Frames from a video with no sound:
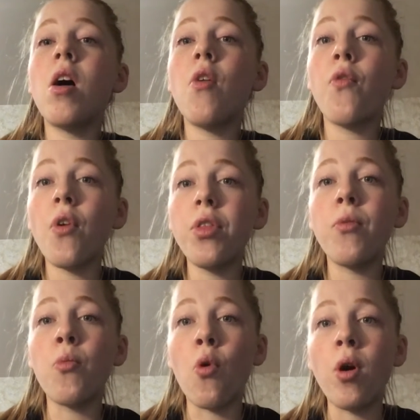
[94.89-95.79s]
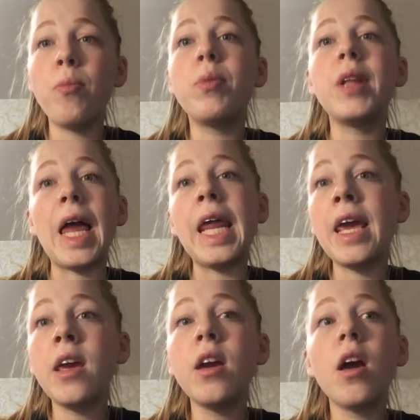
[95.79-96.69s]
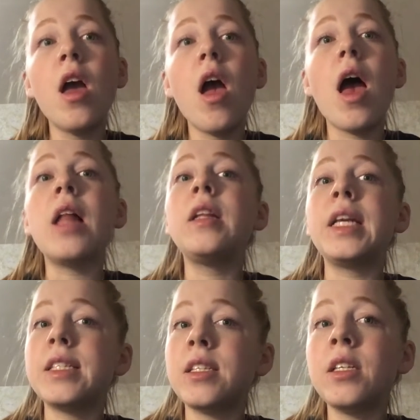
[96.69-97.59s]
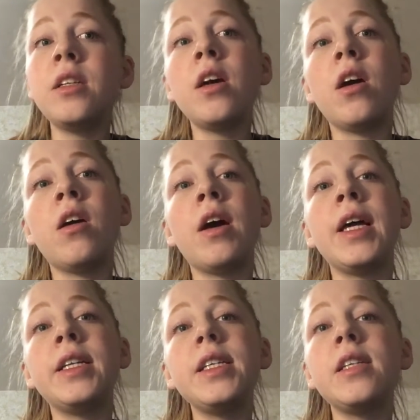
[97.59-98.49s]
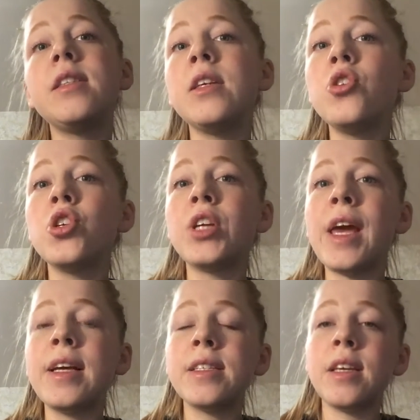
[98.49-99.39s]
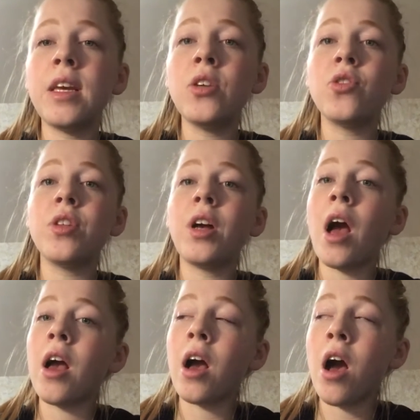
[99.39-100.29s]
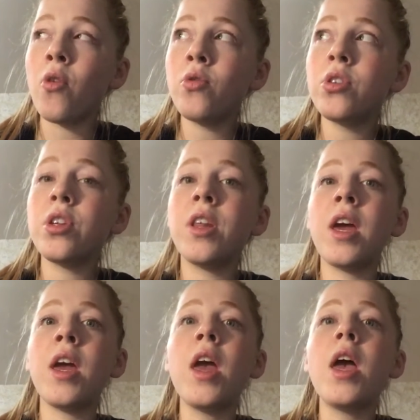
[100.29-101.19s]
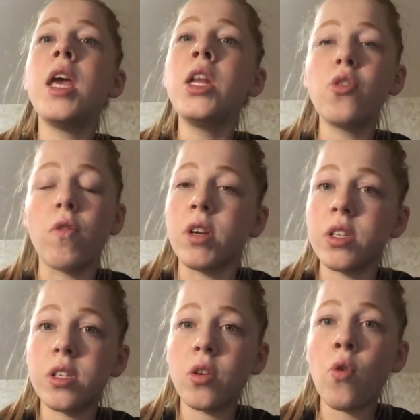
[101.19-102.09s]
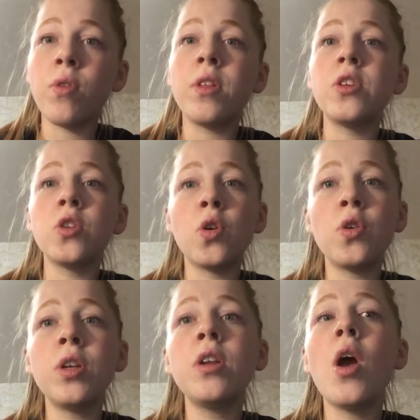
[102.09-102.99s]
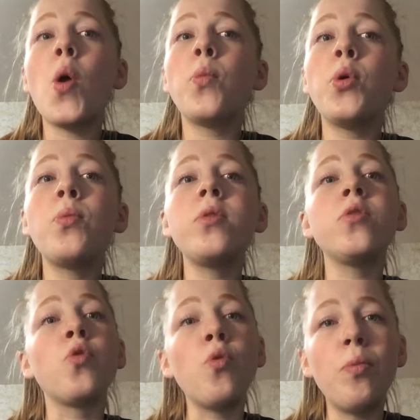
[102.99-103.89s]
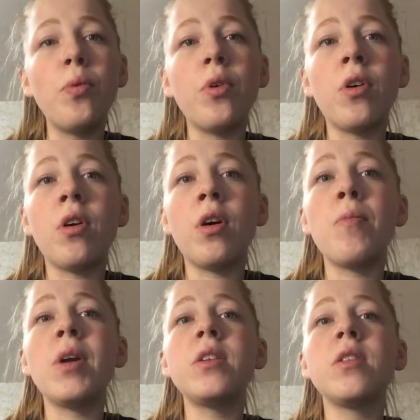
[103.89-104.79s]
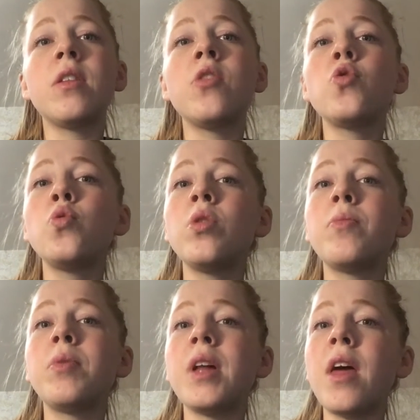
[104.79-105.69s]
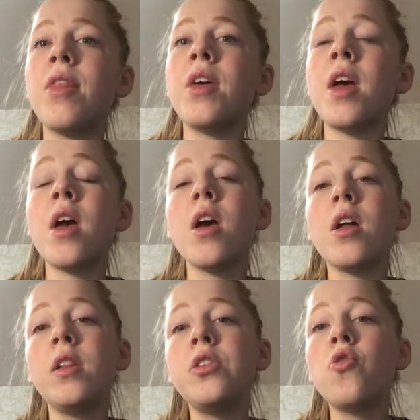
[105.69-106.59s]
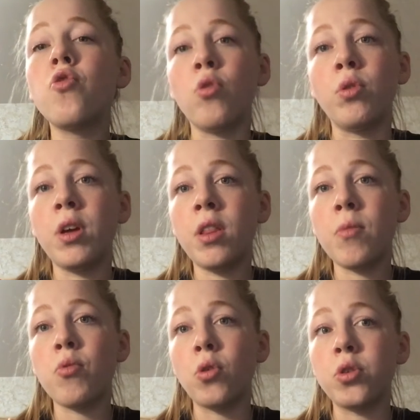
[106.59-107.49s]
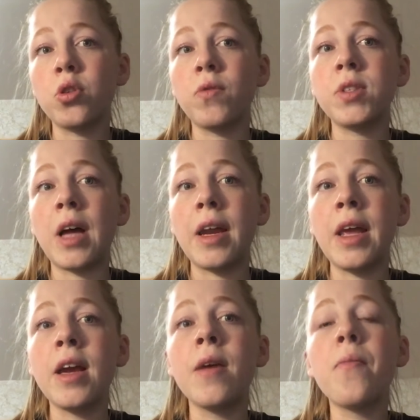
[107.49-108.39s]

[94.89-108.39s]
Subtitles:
Furthermore, planning a lesson, a decent teacher takes into account the interests of the certain pupils group, but that shouldn't play the leading role in the process of studying.